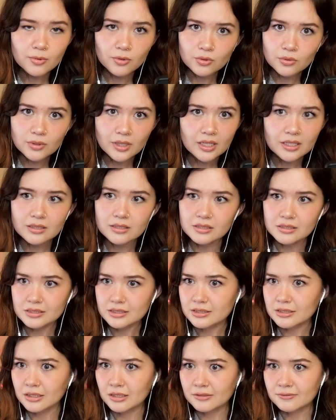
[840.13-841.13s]
who like this
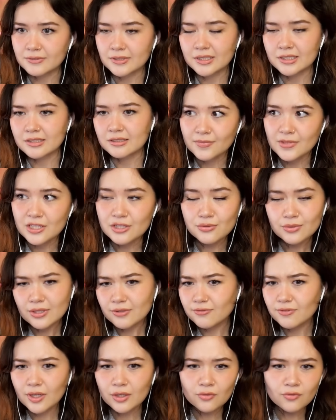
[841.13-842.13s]
stuff. And you
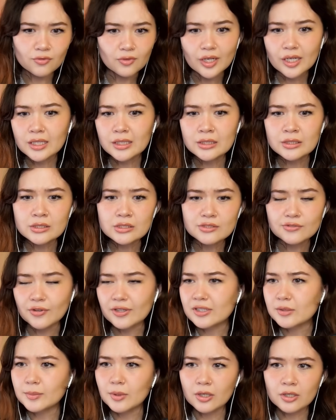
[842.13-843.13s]
can find friends,
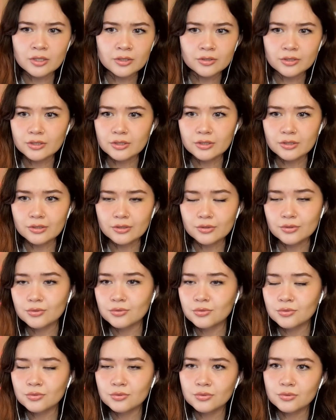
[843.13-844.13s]
find a partner
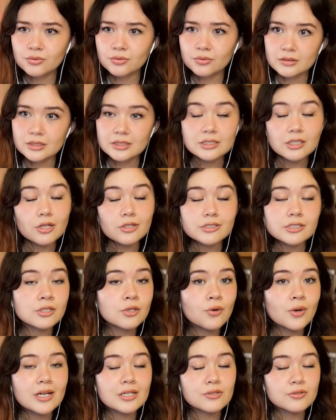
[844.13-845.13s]
who is
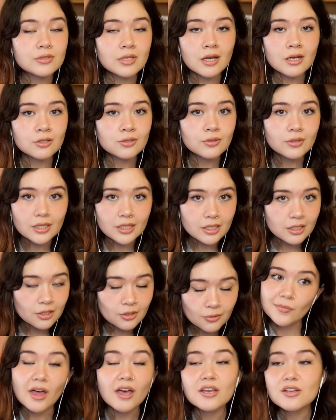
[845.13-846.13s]
also an otaku like
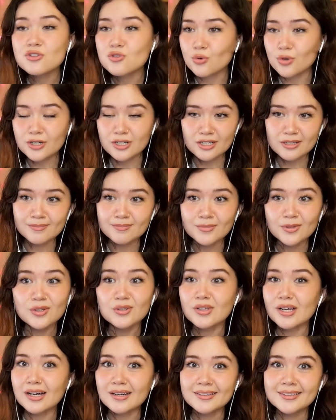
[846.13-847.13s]
you. I adored it a
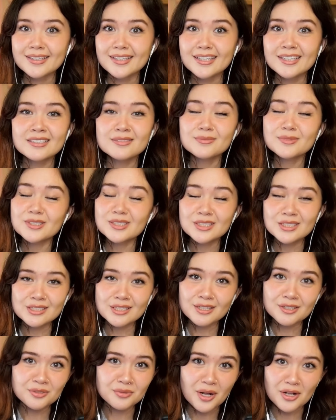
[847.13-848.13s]
lot and I'm really
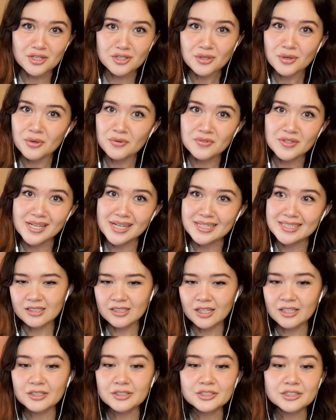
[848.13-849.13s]
excited to watch the OVAs.
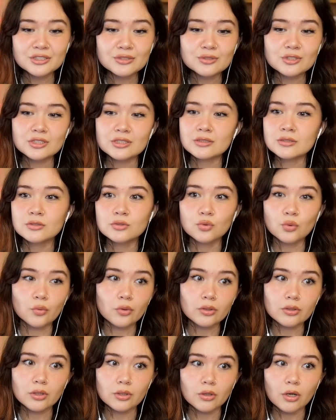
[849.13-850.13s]
I also just
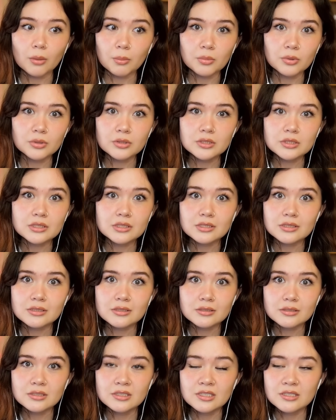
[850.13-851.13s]
adored the
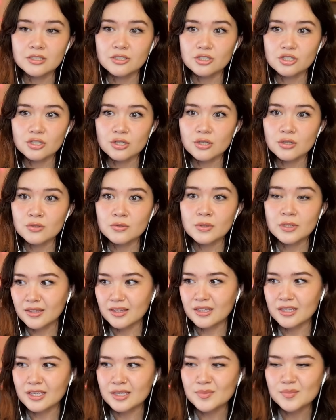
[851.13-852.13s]
couples in this show.
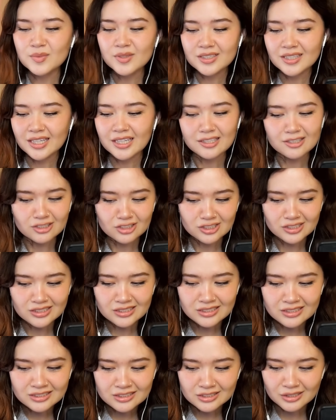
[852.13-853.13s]
The
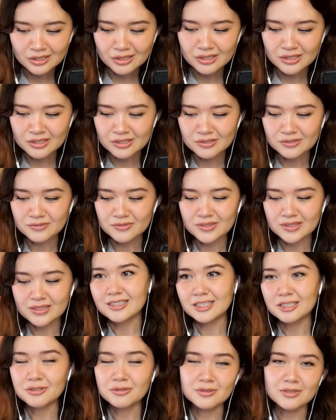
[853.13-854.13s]
implications of
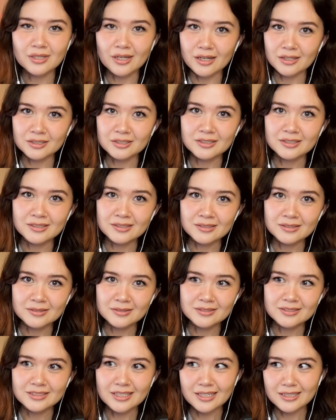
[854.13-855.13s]

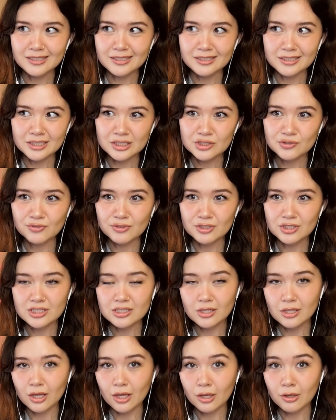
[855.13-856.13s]
Hirotaka dating his
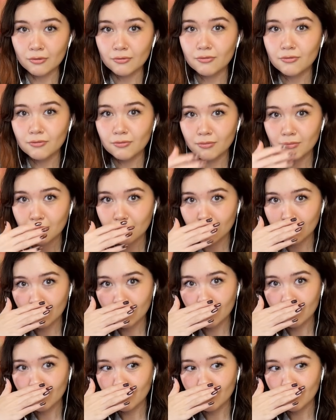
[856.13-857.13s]
first love,
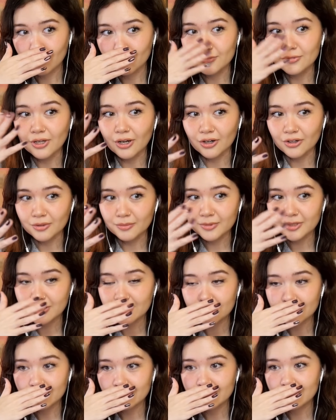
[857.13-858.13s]

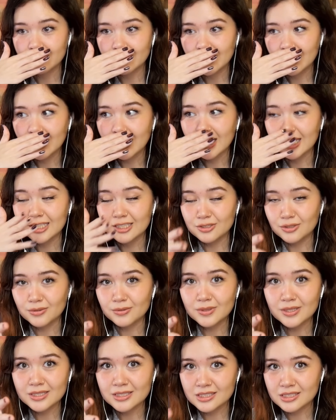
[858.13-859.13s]
Narumi. I
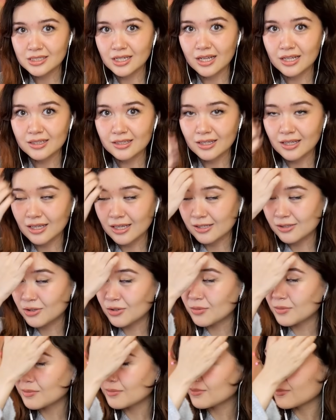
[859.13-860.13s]
know they said, I
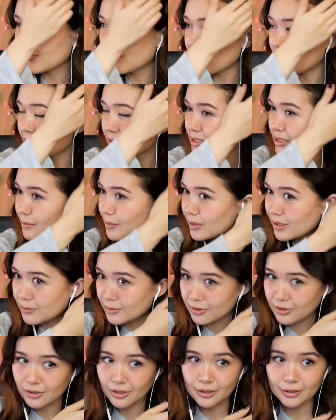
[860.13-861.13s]
know like some of
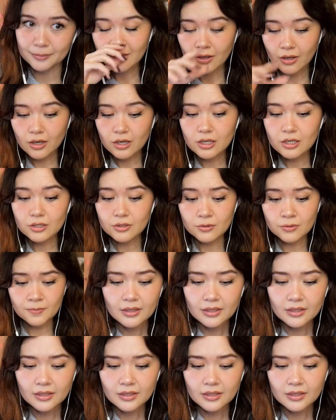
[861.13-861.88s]
them thought, oh,